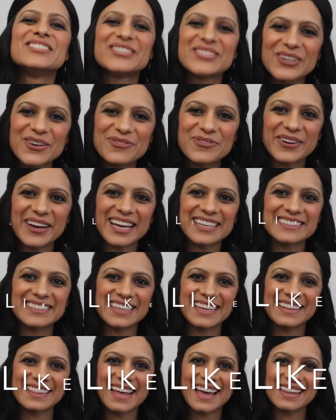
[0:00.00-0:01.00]
Don't forget
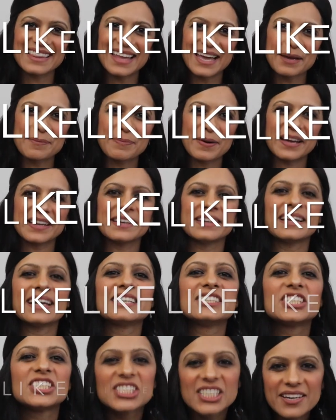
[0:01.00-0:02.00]
to hit that like button
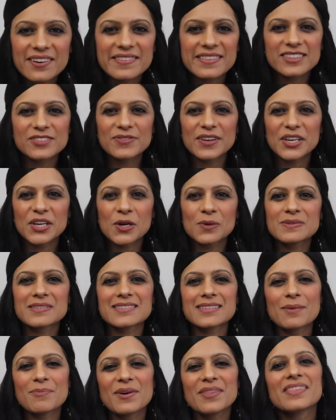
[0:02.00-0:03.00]
and share this video with
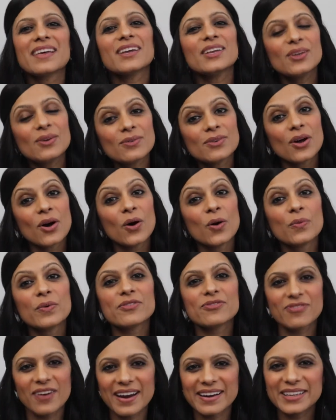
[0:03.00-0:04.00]
someone that you know
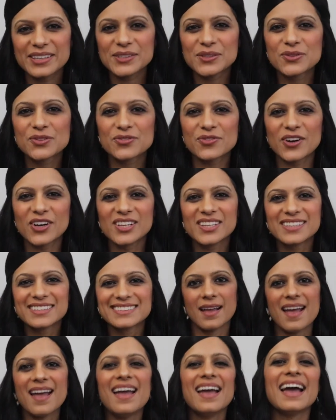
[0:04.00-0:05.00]
would find it useful.
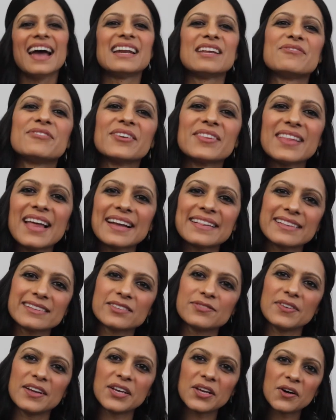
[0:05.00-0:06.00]
And if you like
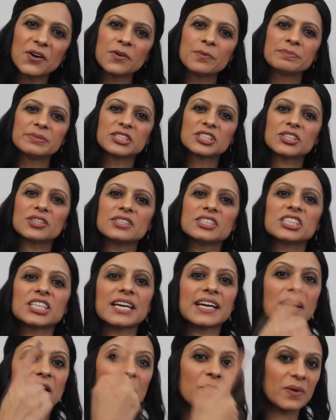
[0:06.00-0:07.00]
this video, be sure to
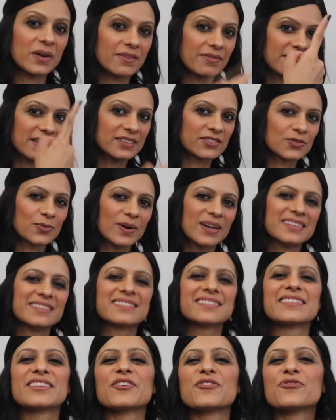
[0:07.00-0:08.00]
check out one of these
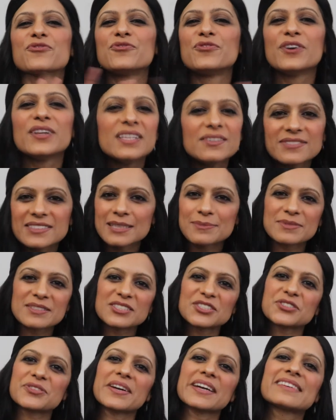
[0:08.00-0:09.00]
ones. They're full of
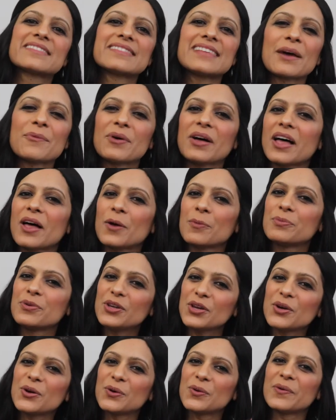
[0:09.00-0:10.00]
tips and tricks that will help
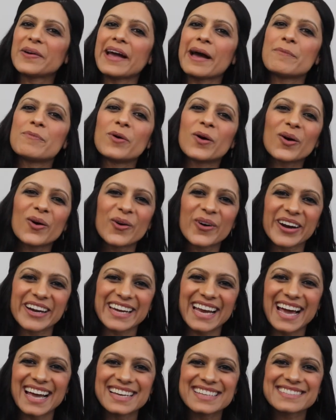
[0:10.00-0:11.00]
you get more
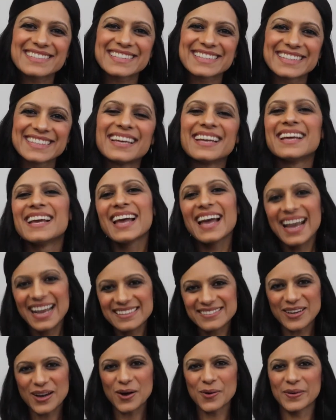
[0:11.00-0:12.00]
organized.
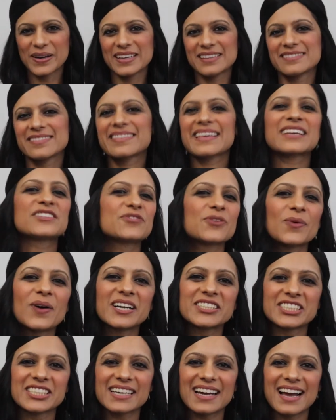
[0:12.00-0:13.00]
As always, thanks for
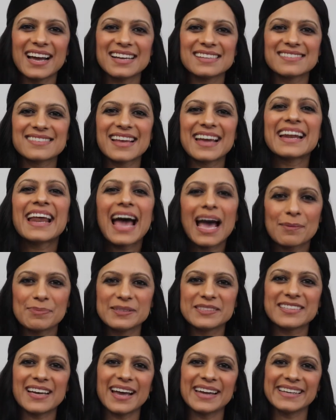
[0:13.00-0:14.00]
watching, guys, and
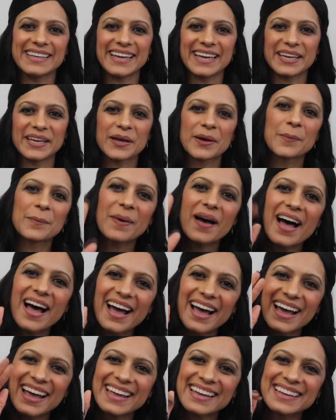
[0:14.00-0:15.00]
happy tidying.
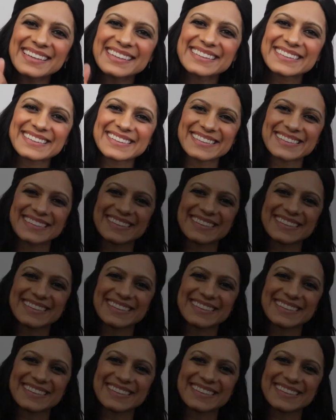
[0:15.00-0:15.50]
Bye!